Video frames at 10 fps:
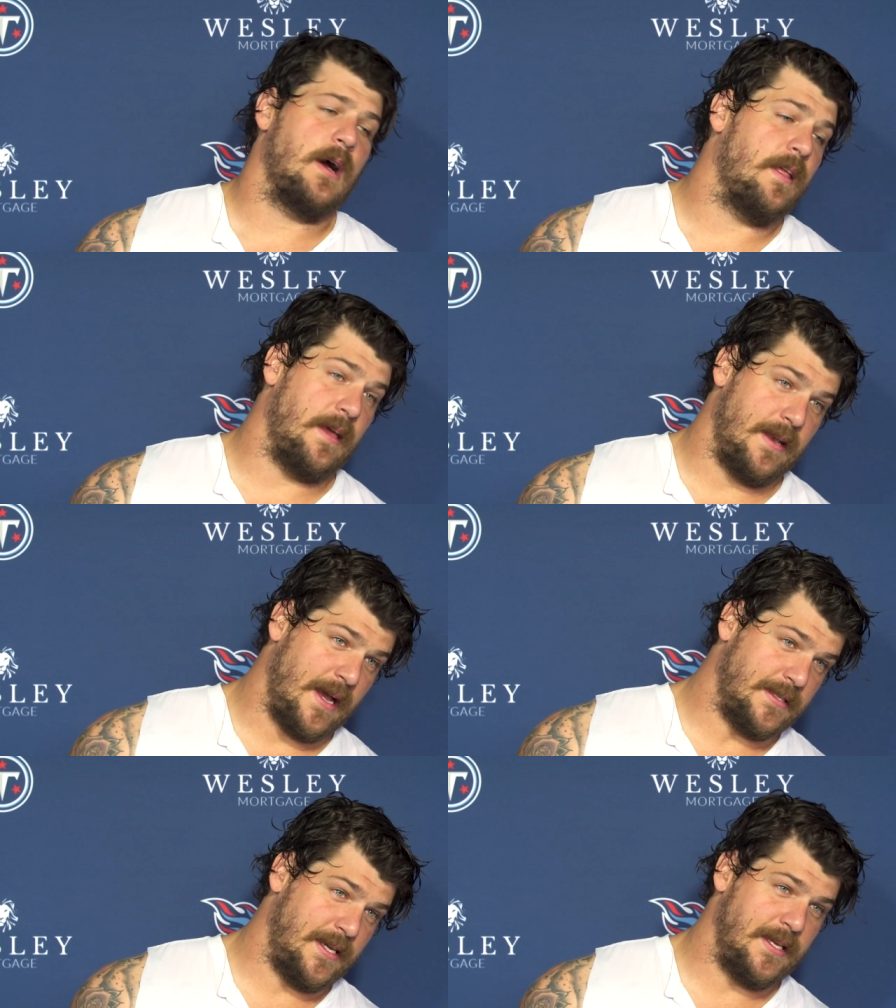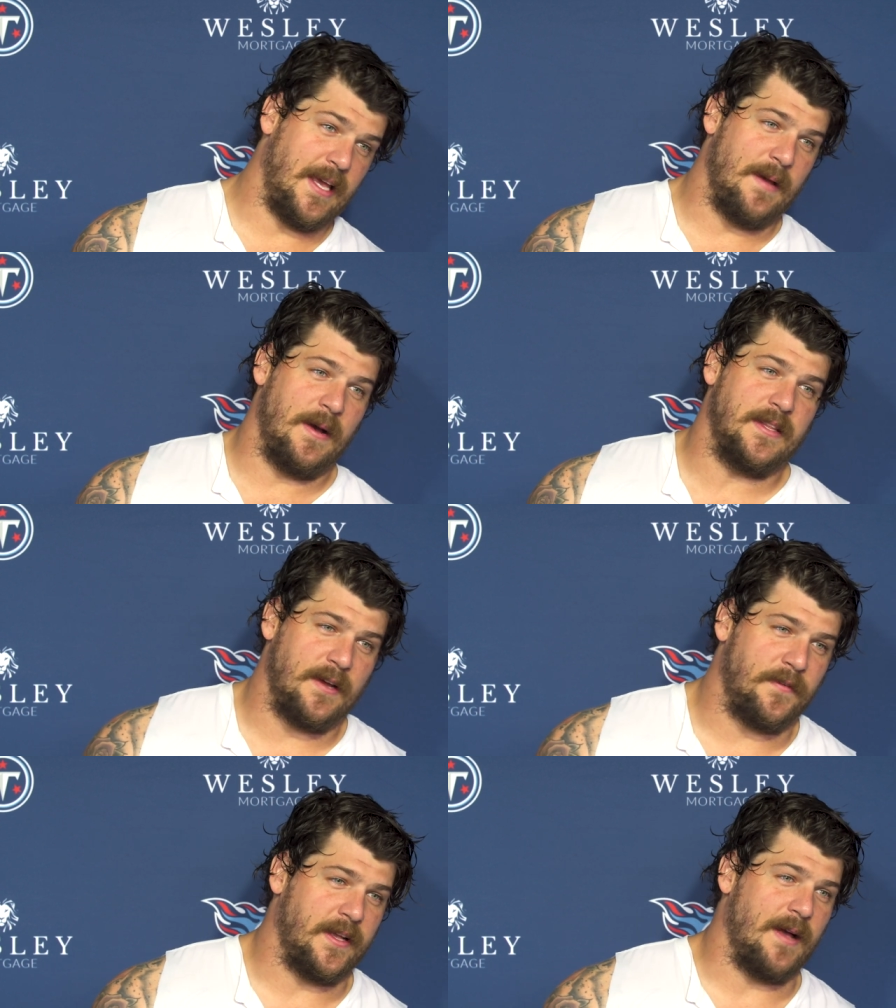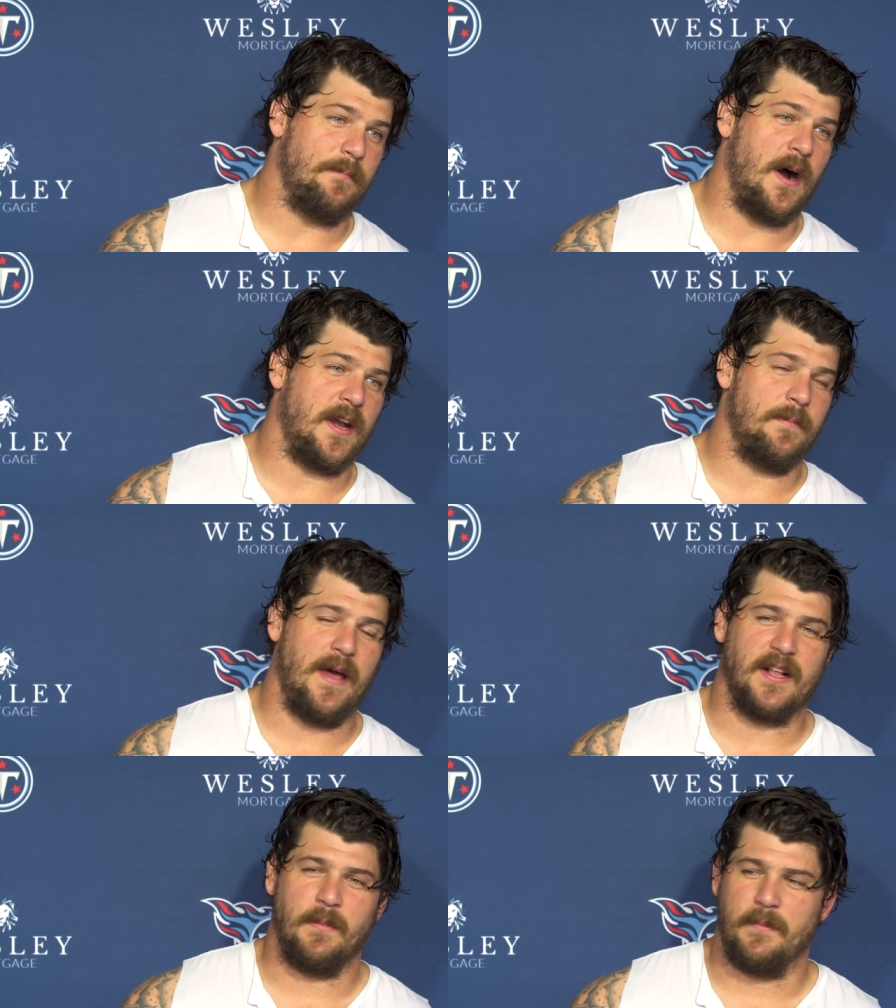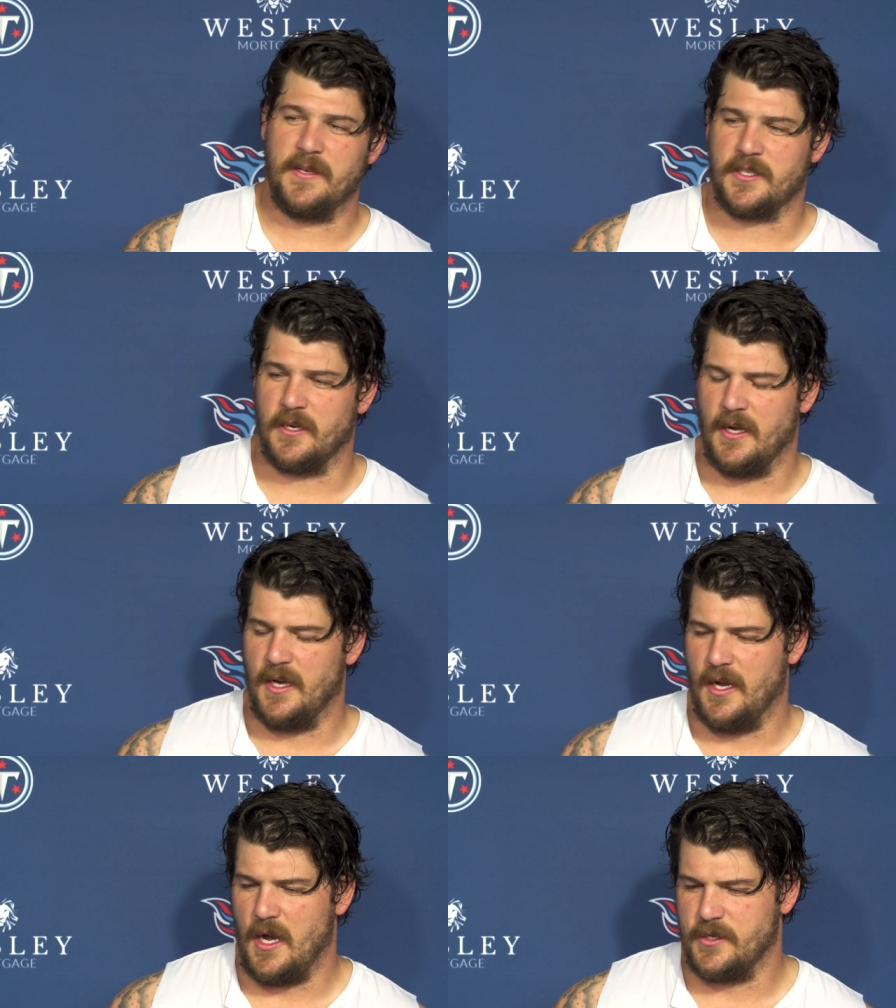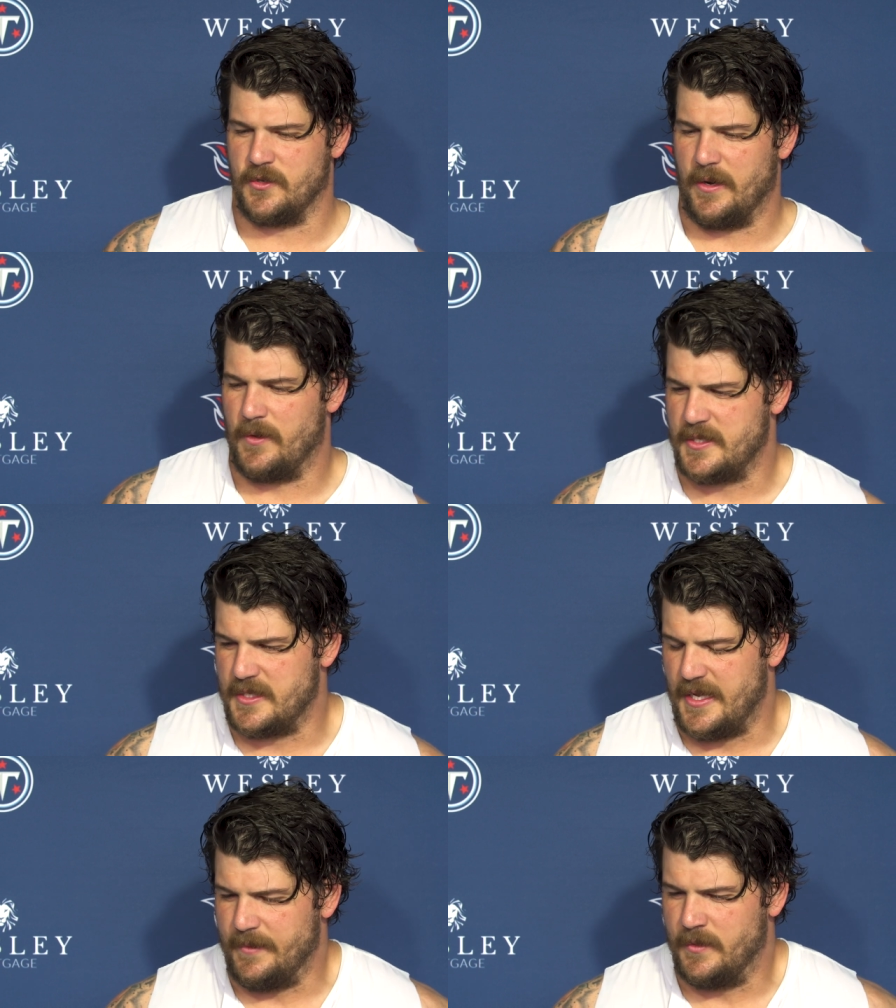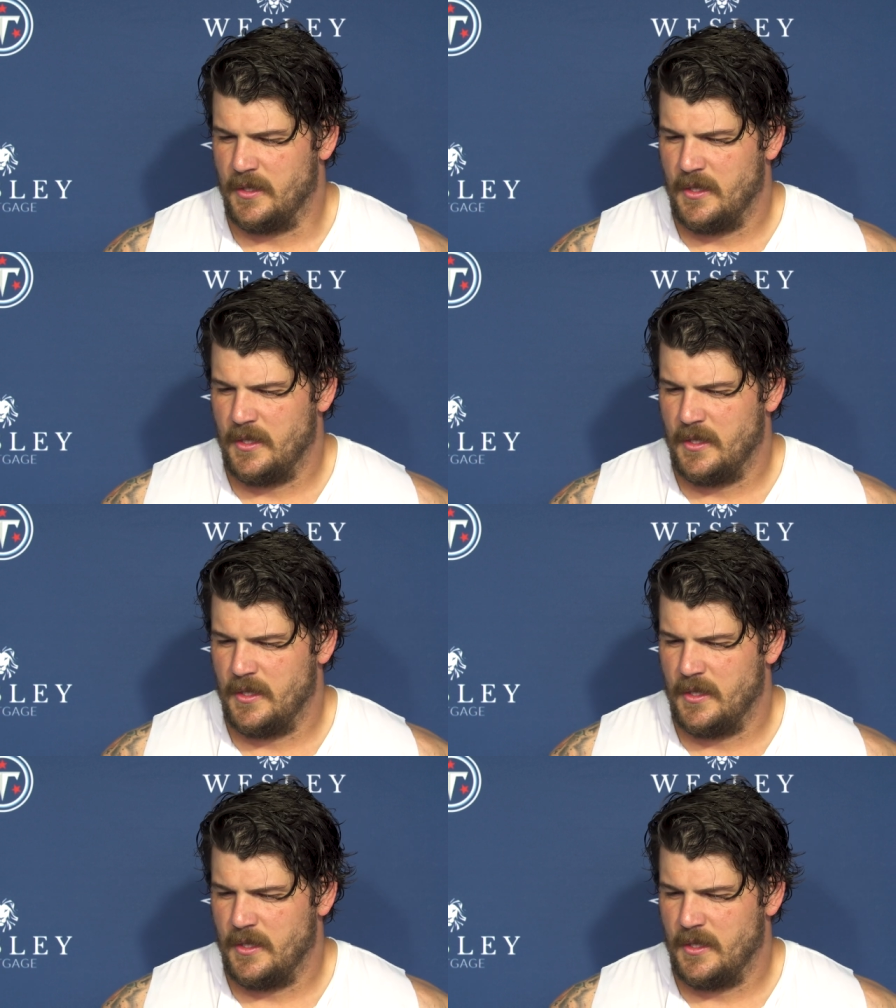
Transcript: Well, that 19 game, I definitely got body bagged by Mr. Andre, what's his name?